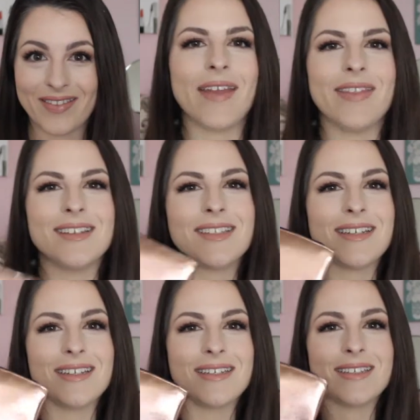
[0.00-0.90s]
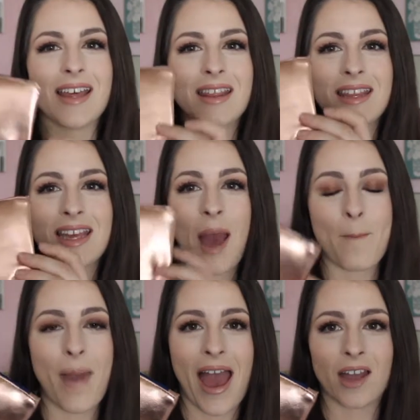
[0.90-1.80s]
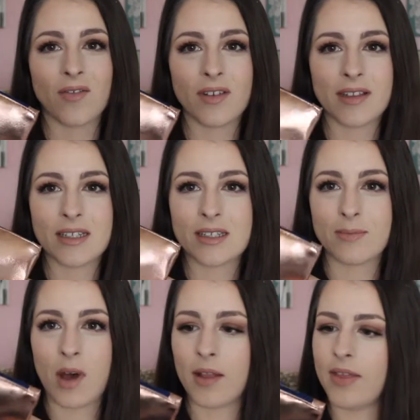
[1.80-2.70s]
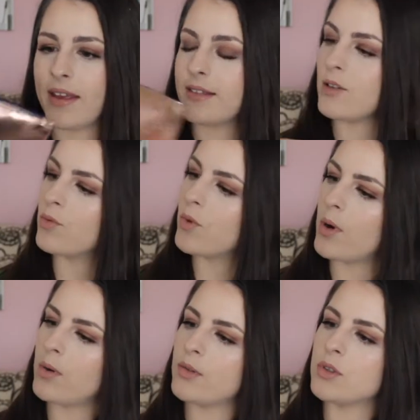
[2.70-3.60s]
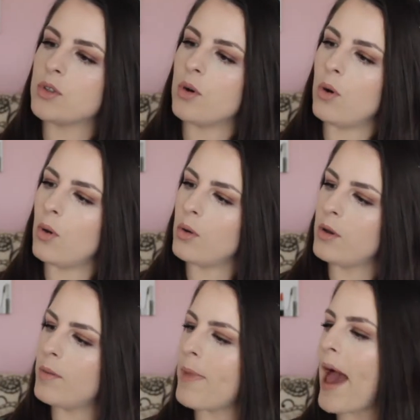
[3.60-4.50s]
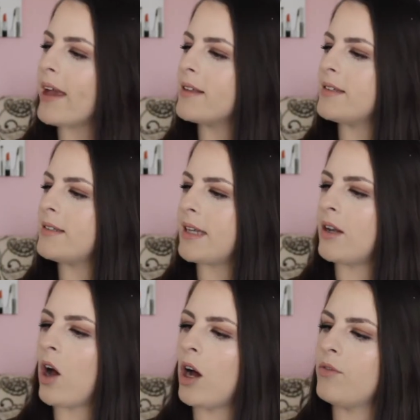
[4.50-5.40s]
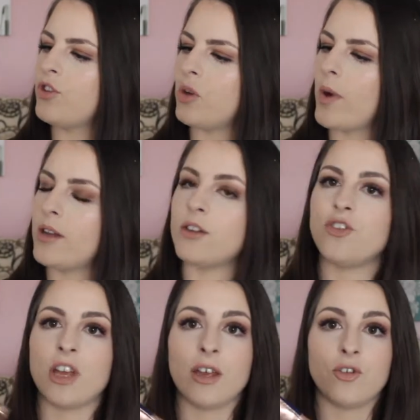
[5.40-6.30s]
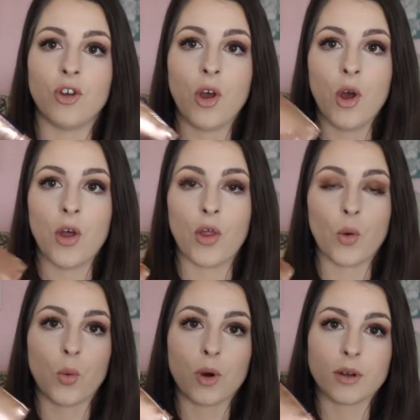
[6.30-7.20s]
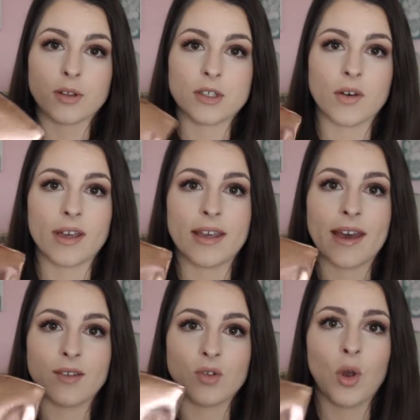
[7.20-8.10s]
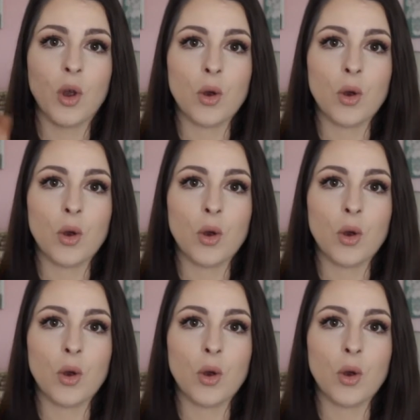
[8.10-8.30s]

And this is the bag for this month. It's a rose gold bag. It says, "And off she went to change the world." So I guess